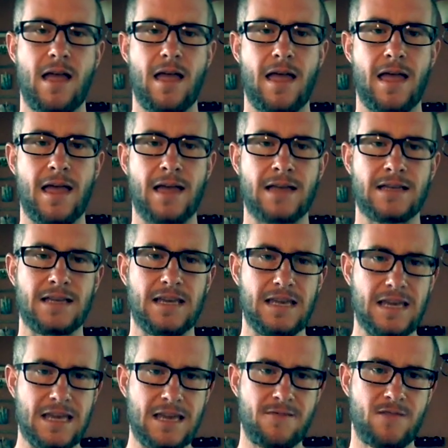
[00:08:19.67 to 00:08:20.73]
And
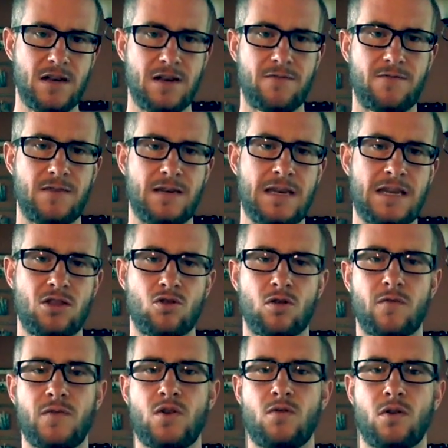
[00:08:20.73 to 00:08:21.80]
even if neither
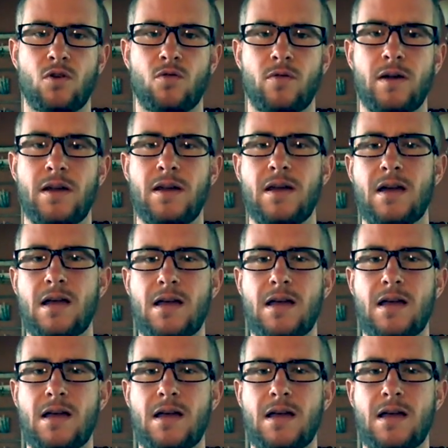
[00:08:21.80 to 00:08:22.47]
of you agree,